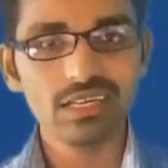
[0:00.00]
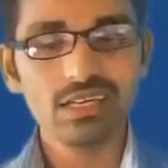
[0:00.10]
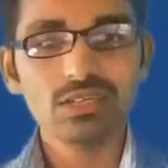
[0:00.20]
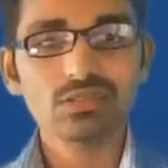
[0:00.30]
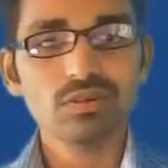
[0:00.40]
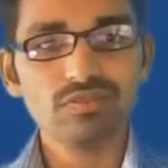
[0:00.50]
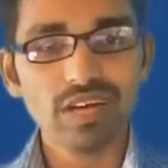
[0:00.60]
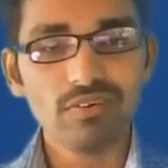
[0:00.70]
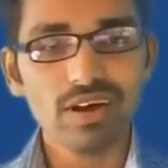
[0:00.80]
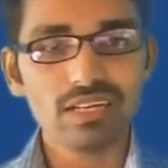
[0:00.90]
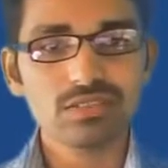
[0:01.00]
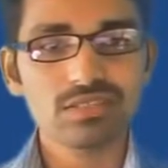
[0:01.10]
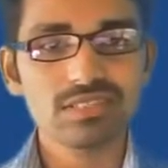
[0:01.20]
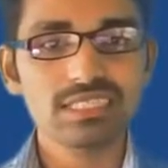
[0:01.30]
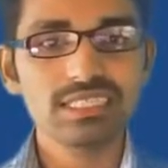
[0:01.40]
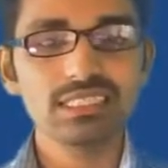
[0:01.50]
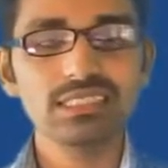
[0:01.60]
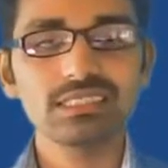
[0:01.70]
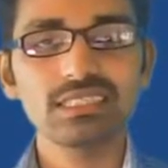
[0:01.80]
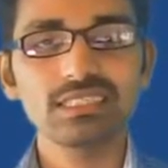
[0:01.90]
So we have also seen
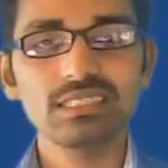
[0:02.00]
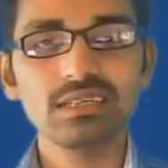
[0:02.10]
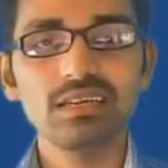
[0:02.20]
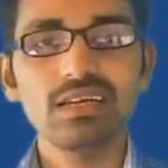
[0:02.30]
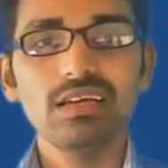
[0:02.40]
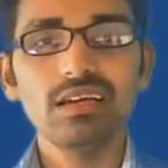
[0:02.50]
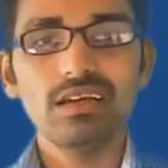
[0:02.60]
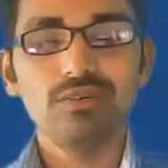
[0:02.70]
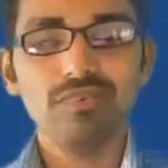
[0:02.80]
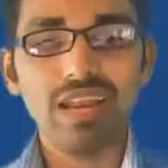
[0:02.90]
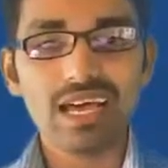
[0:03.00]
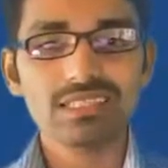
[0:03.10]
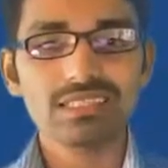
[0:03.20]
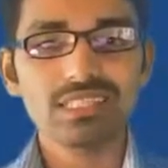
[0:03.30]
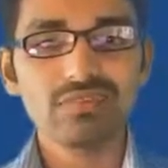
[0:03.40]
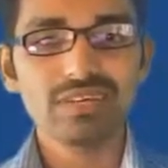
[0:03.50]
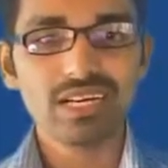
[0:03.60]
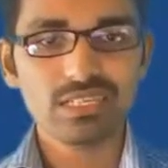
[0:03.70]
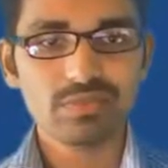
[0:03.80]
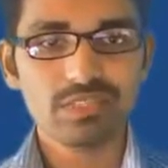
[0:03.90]
that there is a velocity of a
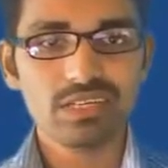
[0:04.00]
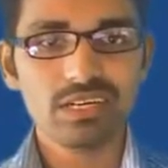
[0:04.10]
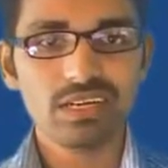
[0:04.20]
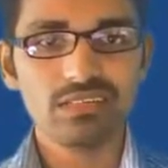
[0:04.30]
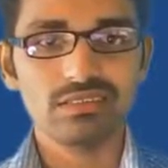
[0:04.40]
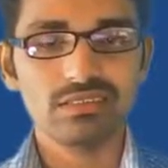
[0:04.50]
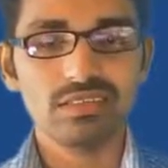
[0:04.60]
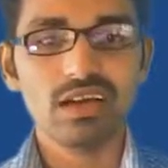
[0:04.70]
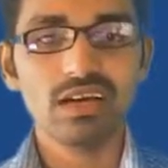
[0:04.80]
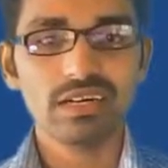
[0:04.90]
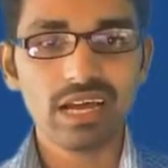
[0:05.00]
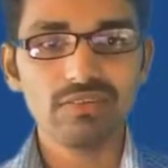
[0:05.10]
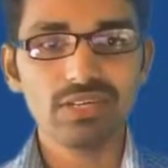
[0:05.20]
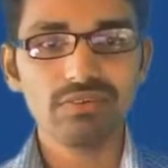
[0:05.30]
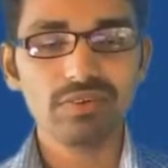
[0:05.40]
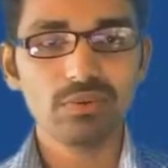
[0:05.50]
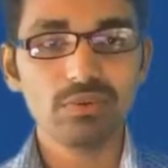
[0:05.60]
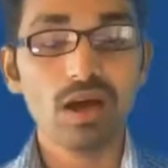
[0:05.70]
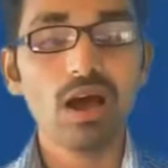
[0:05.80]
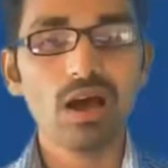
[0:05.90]
transmission line or travelling wave,
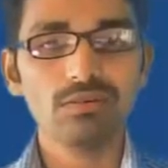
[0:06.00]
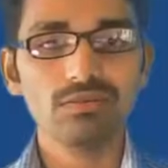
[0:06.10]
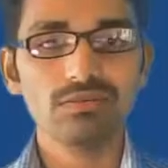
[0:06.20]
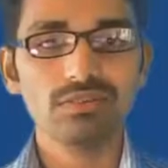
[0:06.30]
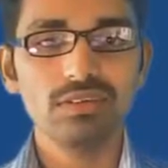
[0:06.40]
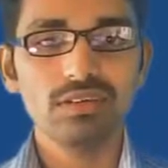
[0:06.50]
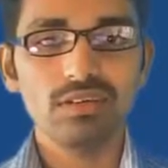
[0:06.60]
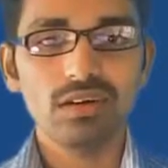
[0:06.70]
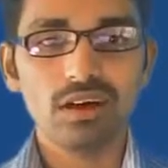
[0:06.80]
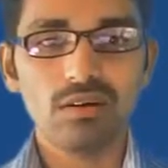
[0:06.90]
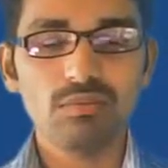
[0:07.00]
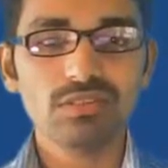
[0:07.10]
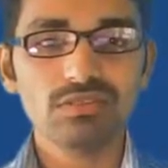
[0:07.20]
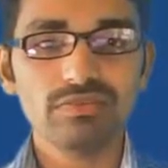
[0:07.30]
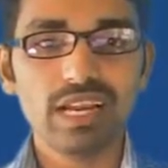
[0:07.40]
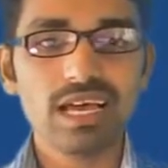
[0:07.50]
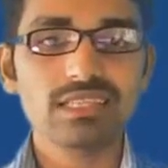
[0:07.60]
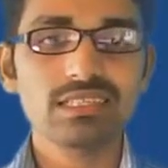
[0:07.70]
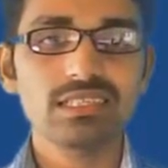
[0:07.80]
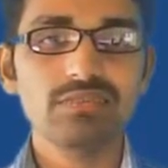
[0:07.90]
how much
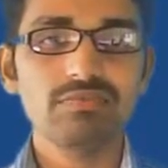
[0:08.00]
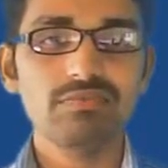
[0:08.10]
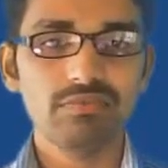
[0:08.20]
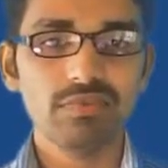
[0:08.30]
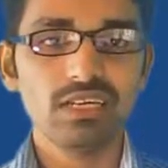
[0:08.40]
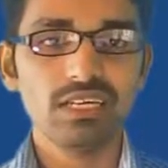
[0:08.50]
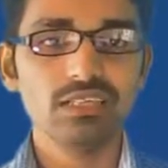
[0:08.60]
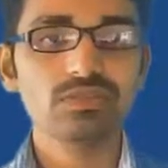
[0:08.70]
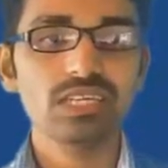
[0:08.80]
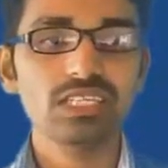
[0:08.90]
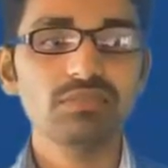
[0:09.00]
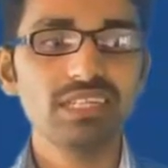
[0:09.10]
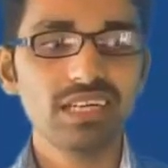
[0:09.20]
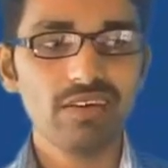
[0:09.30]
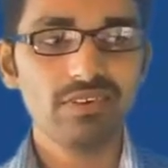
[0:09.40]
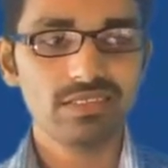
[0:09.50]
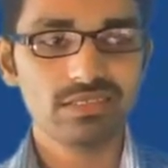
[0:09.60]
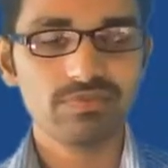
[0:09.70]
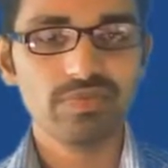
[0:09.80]
velocity it is going to be travels.